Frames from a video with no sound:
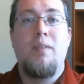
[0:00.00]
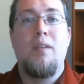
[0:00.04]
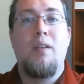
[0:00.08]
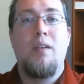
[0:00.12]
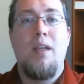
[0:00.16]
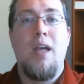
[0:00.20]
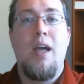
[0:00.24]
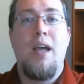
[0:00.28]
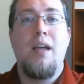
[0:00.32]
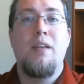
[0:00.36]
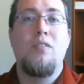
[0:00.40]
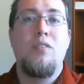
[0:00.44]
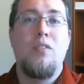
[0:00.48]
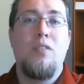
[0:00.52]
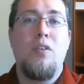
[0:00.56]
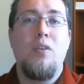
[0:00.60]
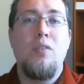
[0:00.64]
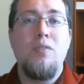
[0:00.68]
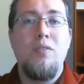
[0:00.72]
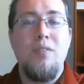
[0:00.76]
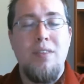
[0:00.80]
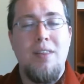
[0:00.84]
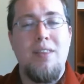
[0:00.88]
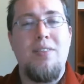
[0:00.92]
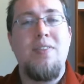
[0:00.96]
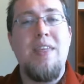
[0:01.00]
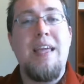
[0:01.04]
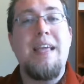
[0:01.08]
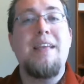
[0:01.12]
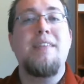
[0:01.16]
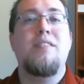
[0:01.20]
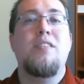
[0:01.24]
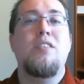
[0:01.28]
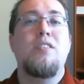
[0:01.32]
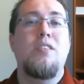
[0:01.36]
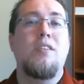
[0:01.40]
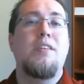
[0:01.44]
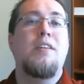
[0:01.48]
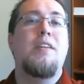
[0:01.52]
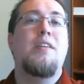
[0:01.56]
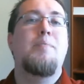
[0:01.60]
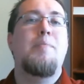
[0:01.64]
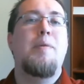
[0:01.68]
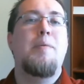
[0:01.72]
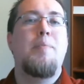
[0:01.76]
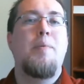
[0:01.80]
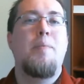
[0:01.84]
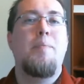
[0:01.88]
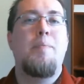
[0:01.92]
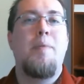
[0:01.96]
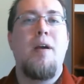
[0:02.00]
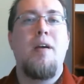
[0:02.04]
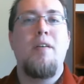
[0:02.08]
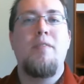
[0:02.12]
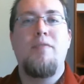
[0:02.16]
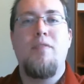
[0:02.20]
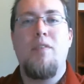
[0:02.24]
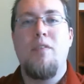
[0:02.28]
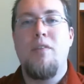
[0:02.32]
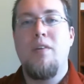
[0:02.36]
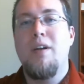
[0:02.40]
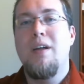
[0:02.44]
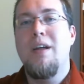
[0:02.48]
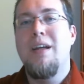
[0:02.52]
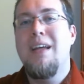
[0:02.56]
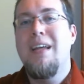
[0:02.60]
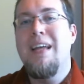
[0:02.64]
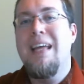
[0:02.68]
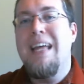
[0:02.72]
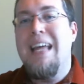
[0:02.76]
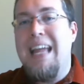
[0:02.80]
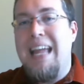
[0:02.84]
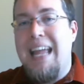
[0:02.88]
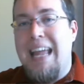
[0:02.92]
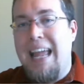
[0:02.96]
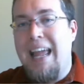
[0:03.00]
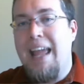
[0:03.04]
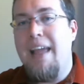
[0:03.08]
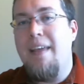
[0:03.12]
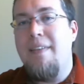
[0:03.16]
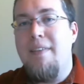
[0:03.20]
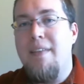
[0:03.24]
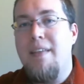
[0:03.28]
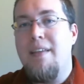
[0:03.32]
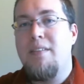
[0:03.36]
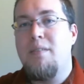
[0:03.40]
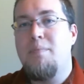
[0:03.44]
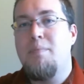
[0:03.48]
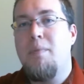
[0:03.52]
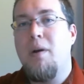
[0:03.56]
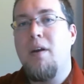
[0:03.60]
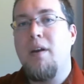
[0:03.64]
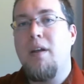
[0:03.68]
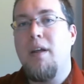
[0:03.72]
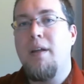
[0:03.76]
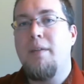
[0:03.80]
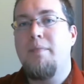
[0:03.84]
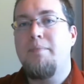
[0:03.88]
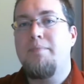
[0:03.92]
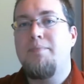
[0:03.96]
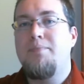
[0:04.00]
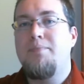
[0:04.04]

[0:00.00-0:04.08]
Okay, so those are the things that you need to be prepared for in this market.